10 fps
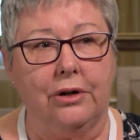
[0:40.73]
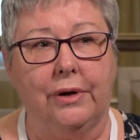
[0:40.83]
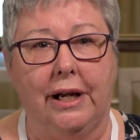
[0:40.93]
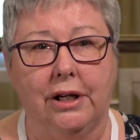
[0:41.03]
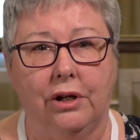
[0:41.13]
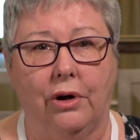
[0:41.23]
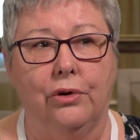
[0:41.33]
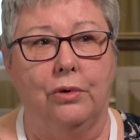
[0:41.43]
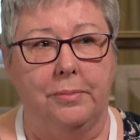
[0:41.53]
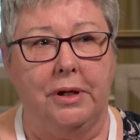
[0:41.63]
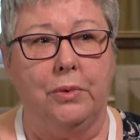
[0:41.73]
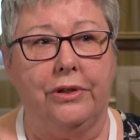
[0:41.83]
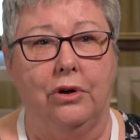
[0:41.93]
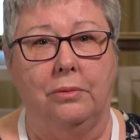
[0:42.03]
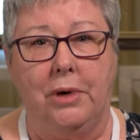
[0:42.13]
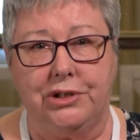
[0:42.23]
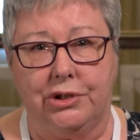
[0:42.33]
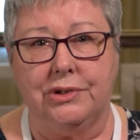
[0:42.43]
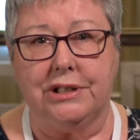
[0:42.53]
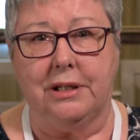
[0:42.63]
creating your own ribbon with your
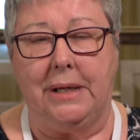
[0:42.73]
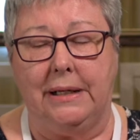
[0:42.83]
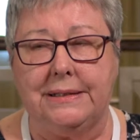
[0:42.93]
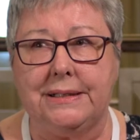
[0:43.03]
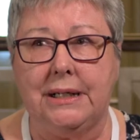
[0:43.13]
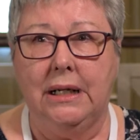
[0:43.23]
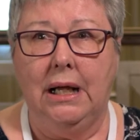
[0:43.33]
most used commands.